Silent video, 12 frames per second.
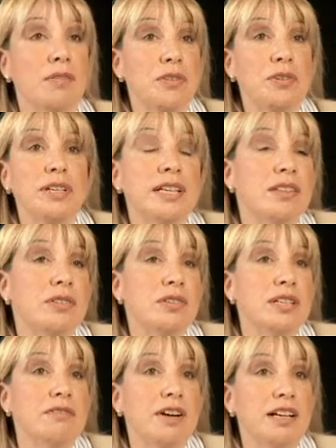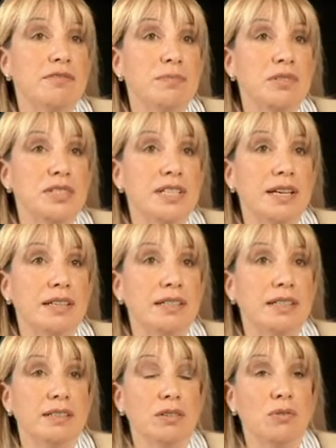35%
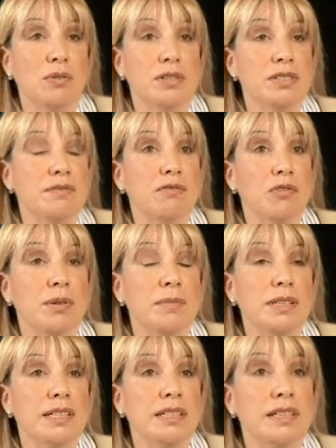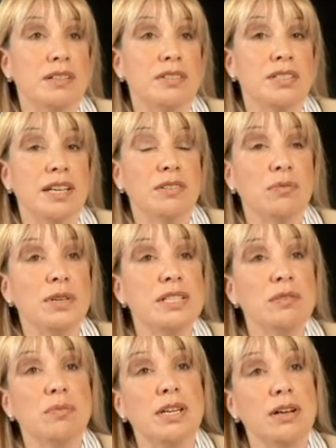in the course of 4 million years. And the
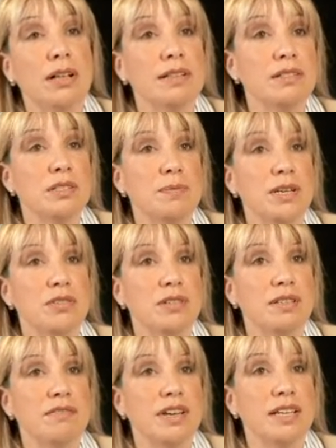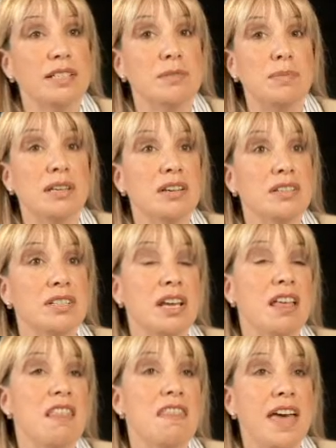reason we call it a special event is because
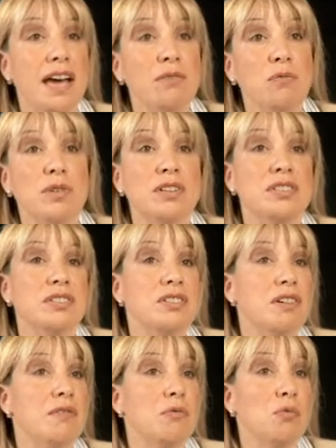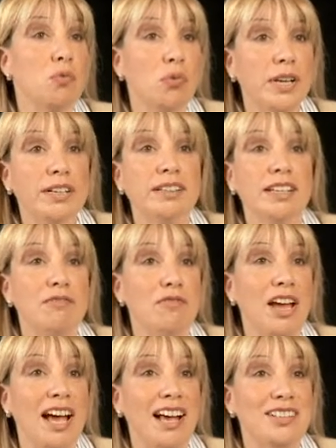that was really
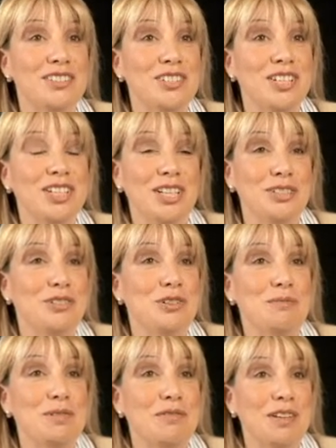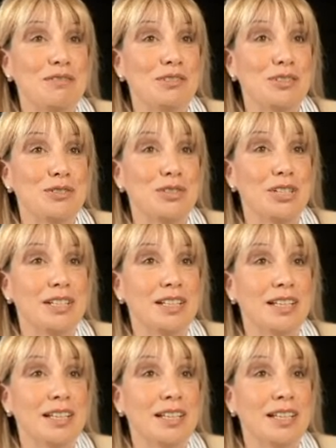fast in terms of evolution.